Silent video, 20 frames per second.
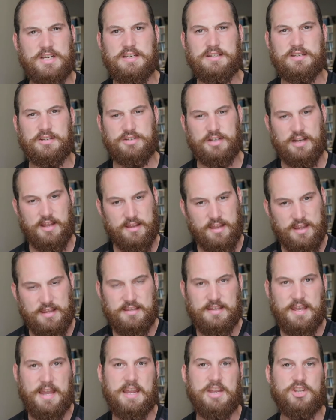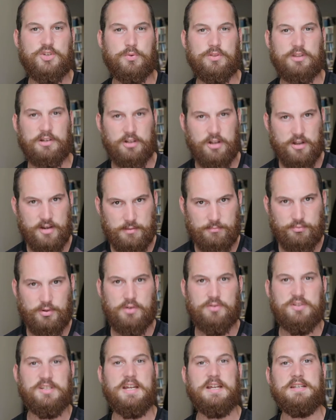easier to like engage with the learning
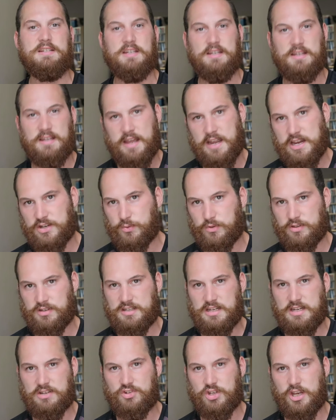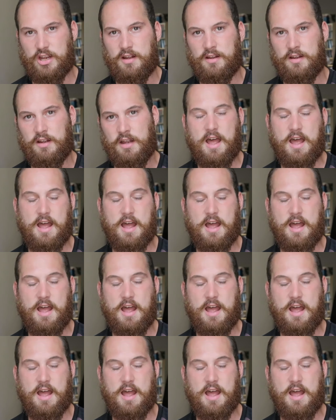process, engage with the teacher,